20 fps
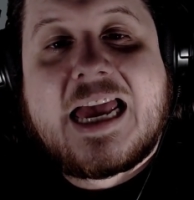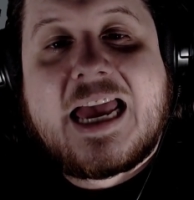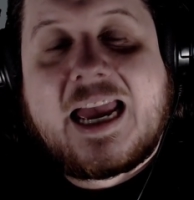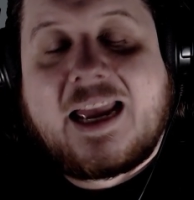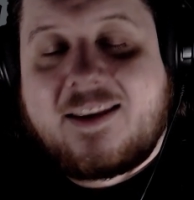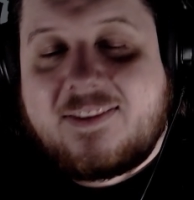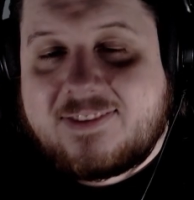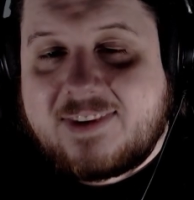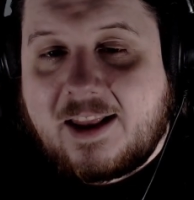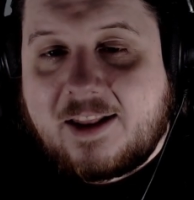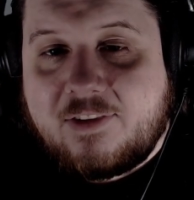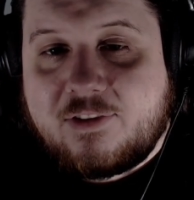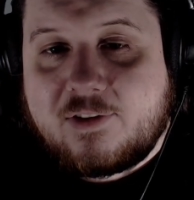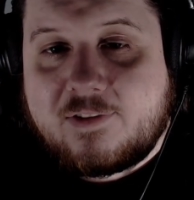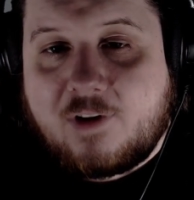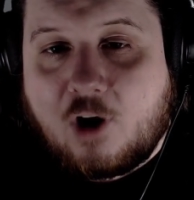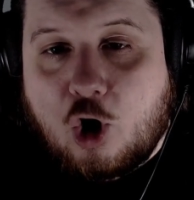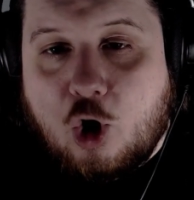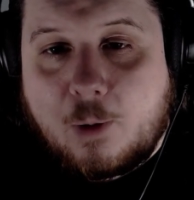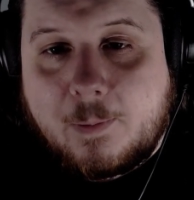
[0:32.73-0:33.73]
a sentence of
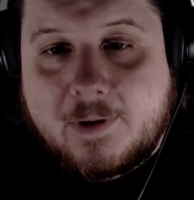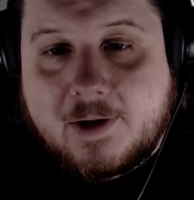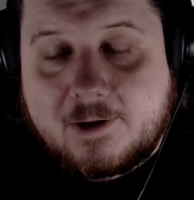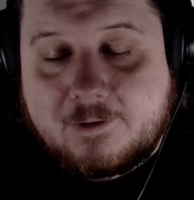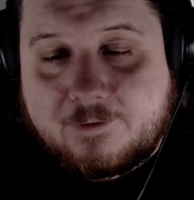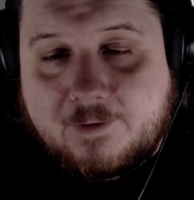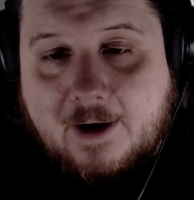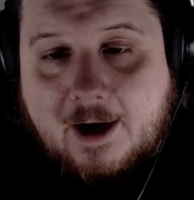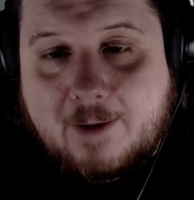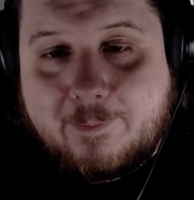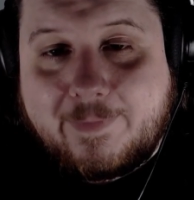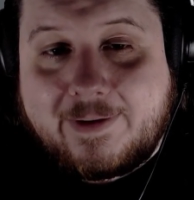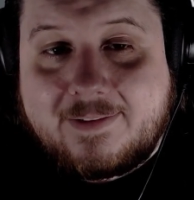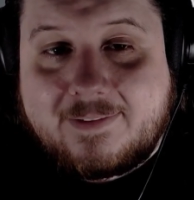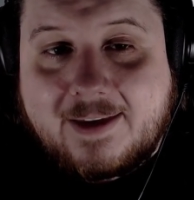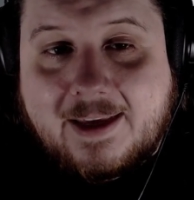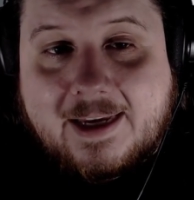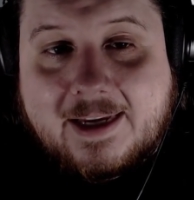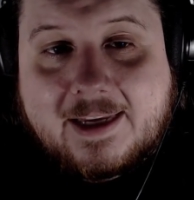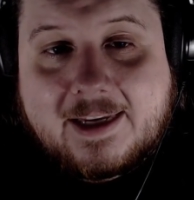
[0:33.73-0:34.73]
home confinement
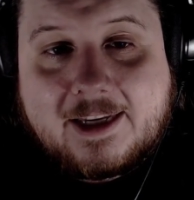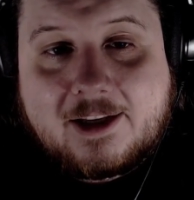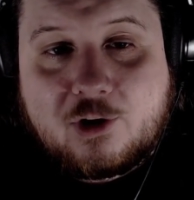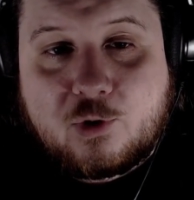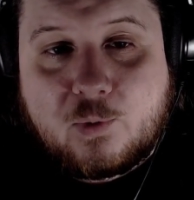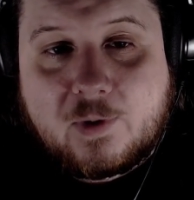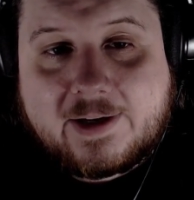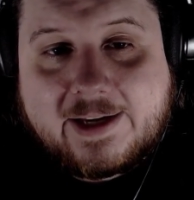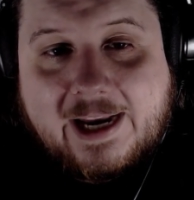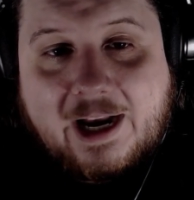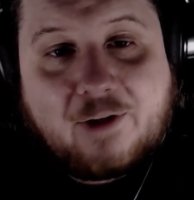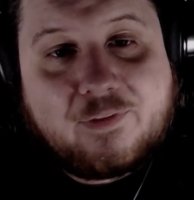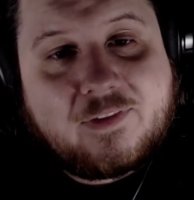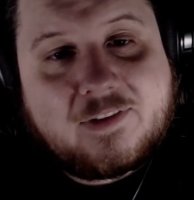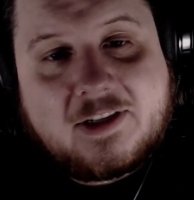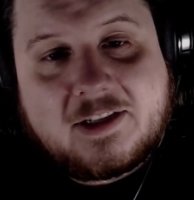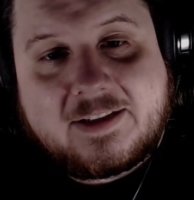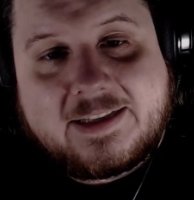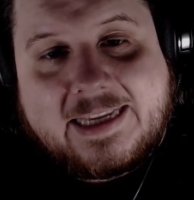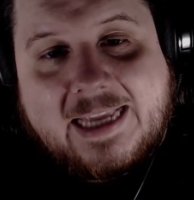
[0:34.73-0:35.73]
taking into account the
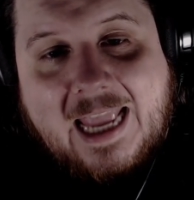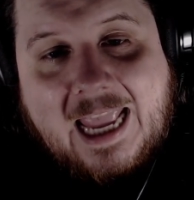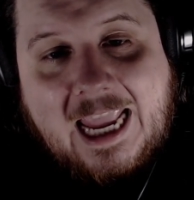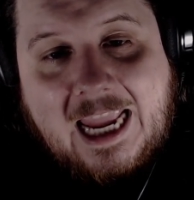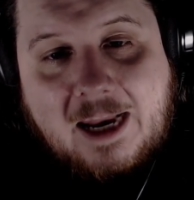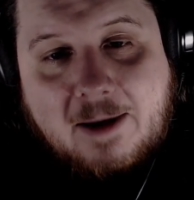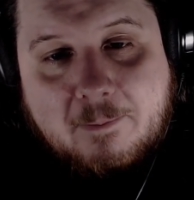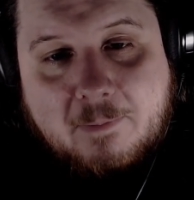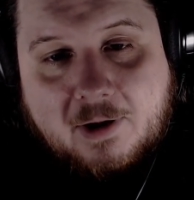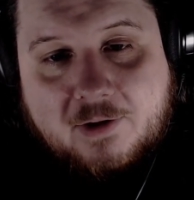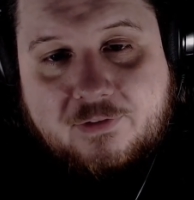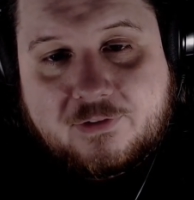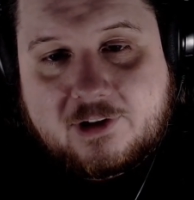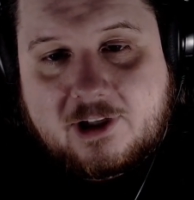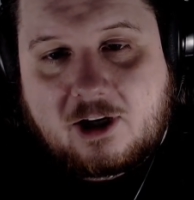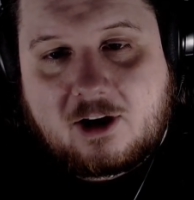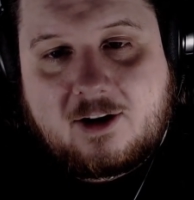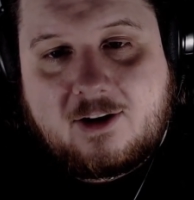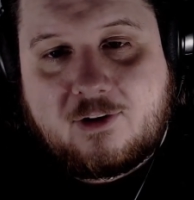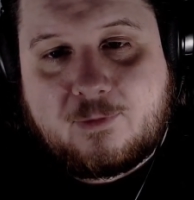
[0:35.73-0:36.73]
nearly eight months he
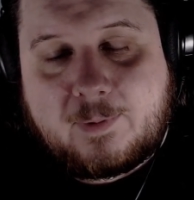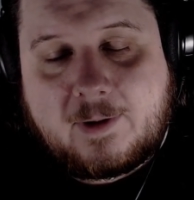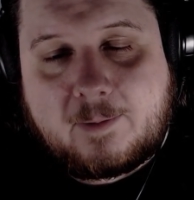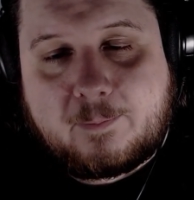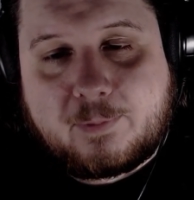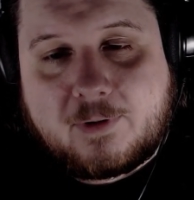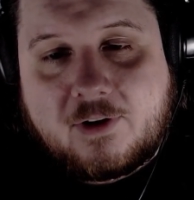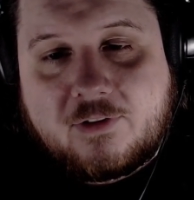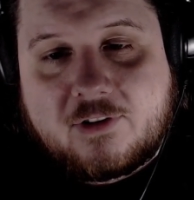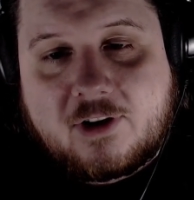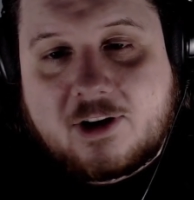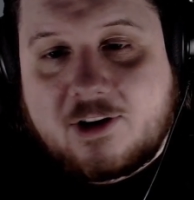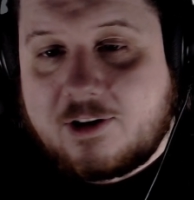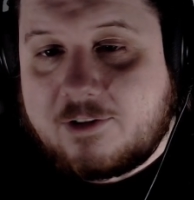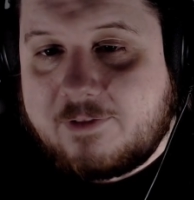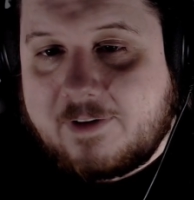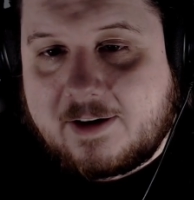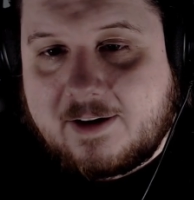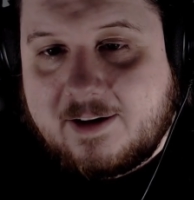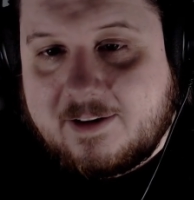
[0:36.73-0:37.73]
already spent in prison under
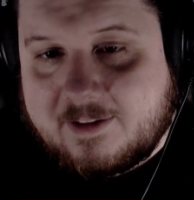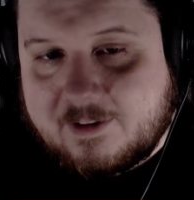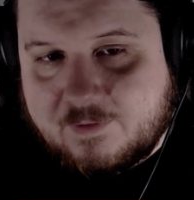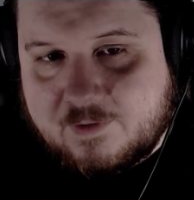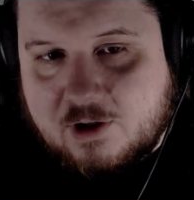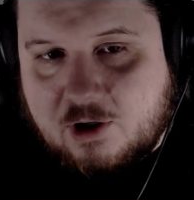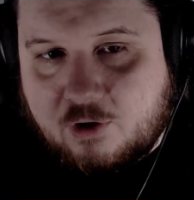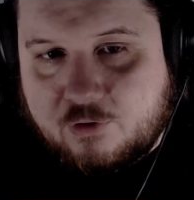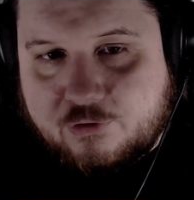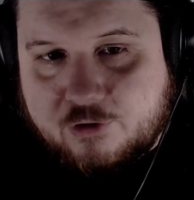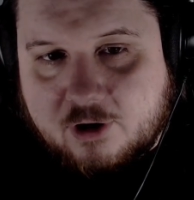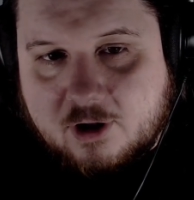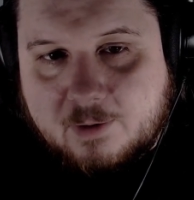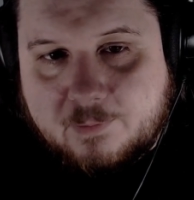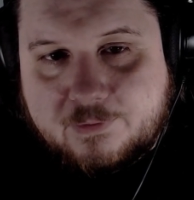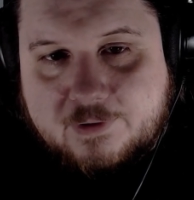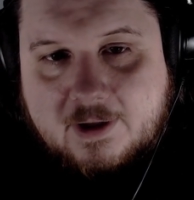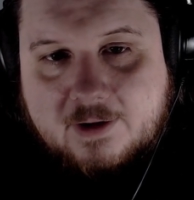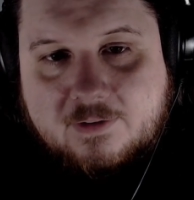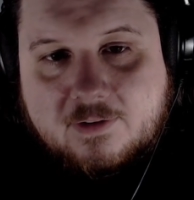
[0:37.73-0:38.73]
very difficult
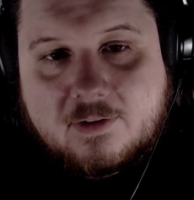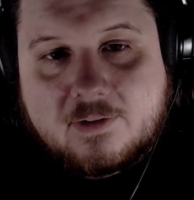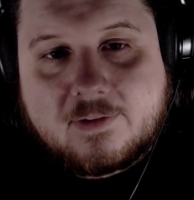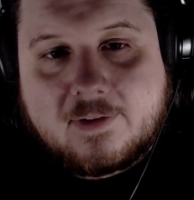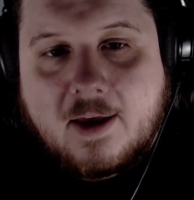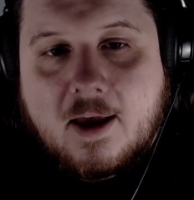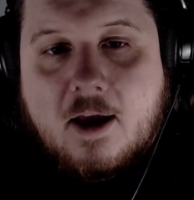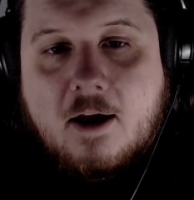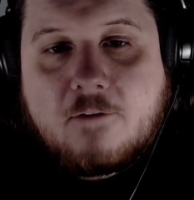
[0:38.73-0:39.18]
circumstances,